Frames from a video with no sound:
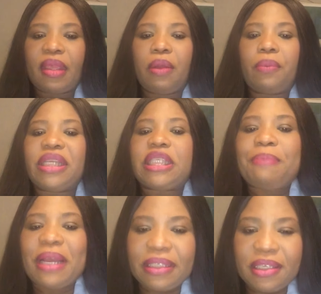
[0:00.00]

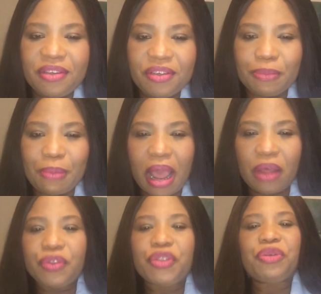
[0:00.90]
Respecting your
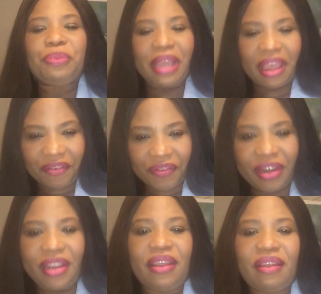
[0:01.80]
spouse should be every
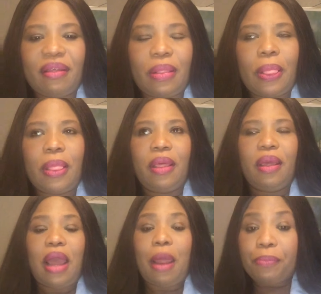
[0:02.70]
day.
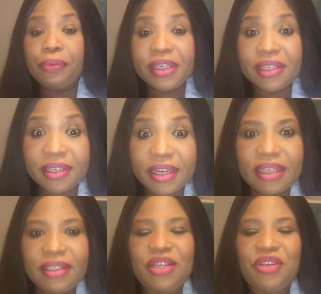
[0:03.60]

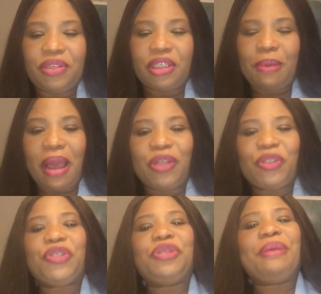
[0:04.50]
Appreciating your
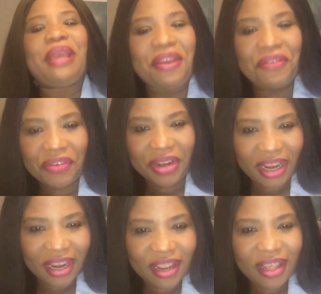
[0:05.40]
spouse should be every
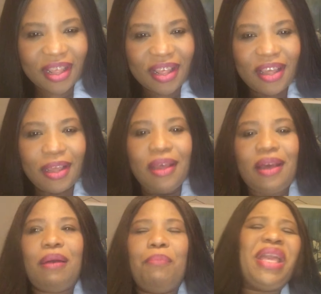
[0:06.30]

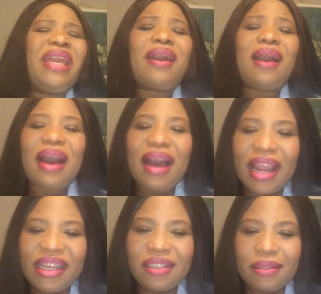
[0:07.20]
being
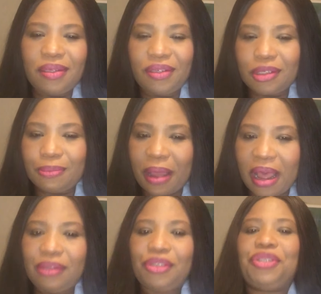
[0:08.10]
kind to your
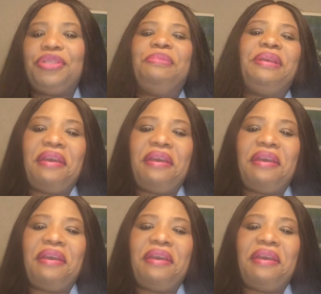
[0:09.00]
spouse should be